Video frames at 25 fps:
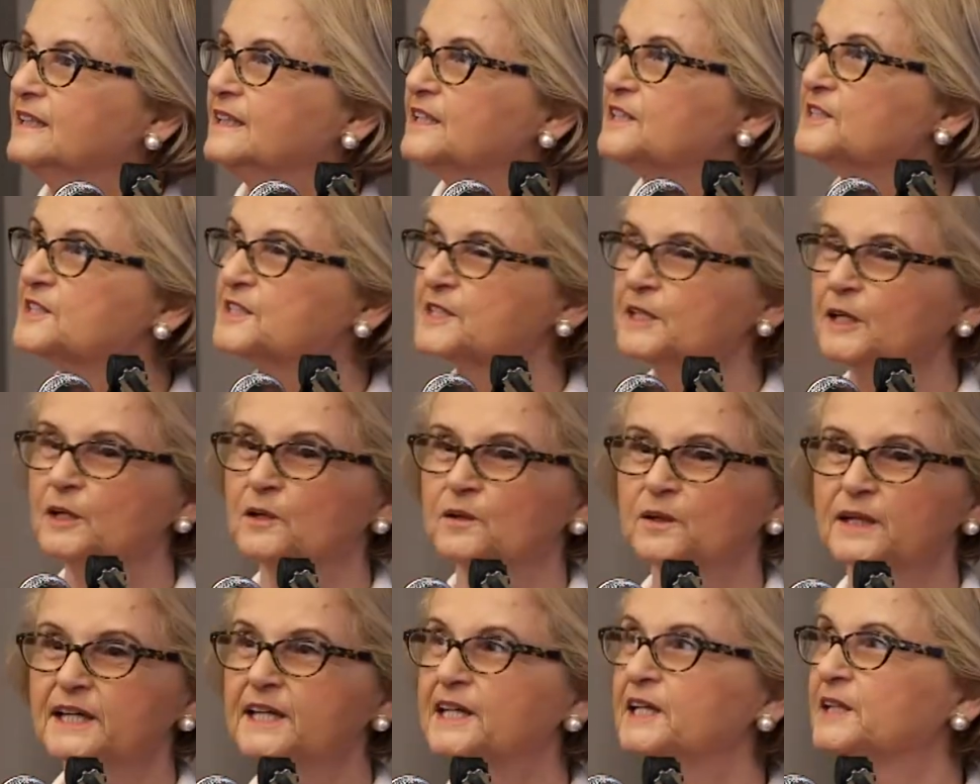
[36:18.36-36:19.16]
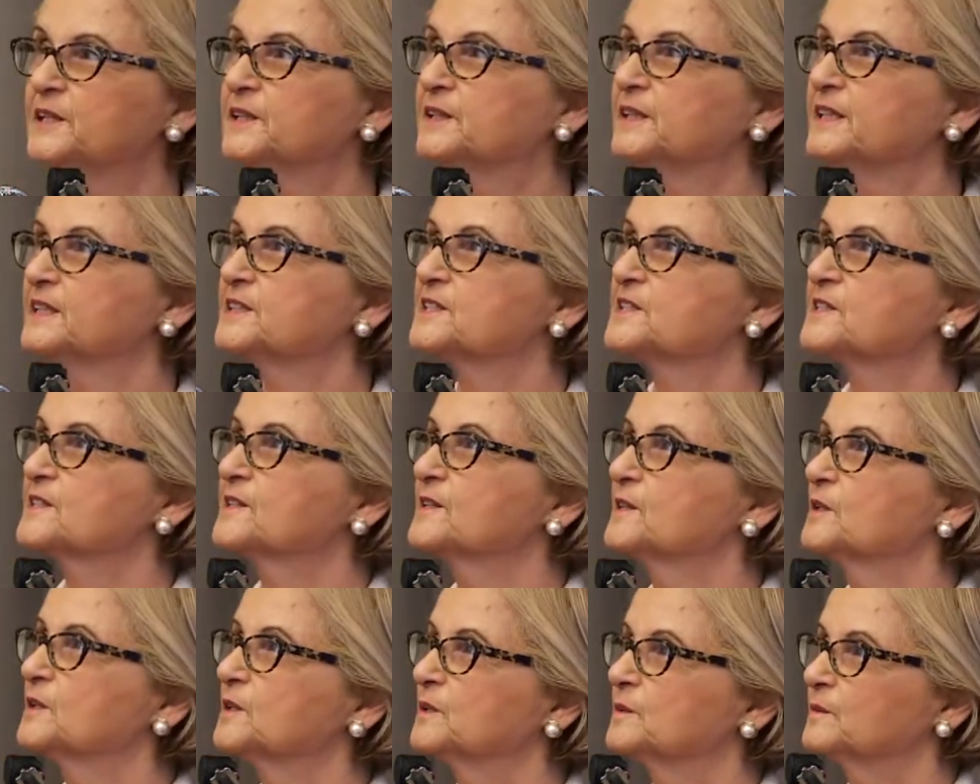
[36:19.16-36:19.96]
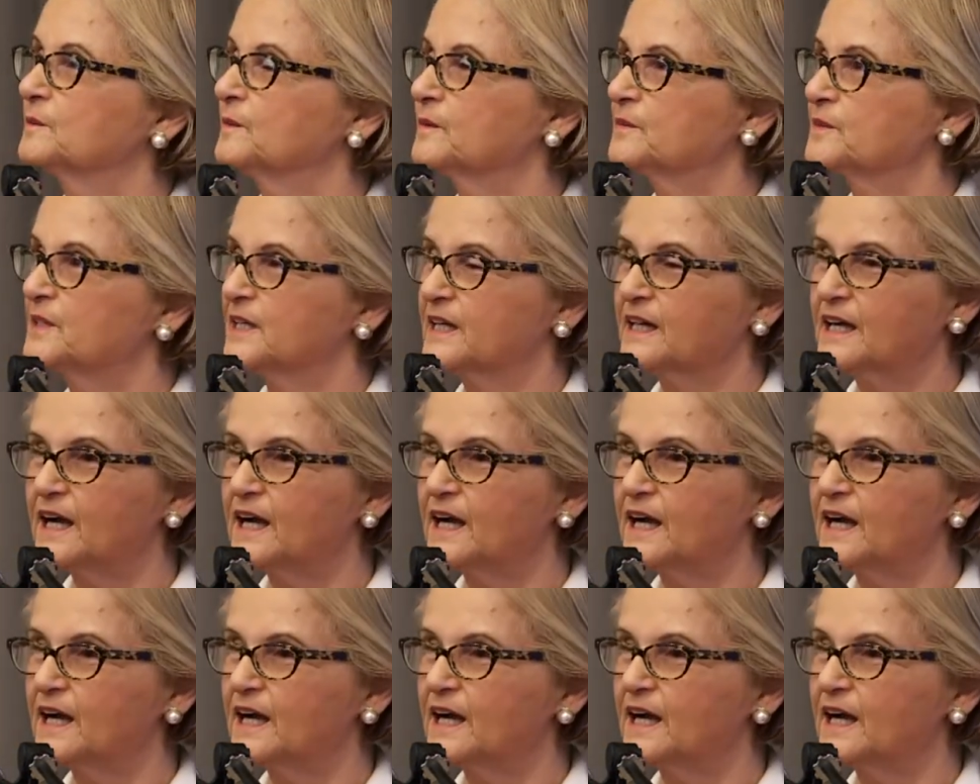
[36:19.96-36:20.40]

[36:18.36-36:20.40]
So here is the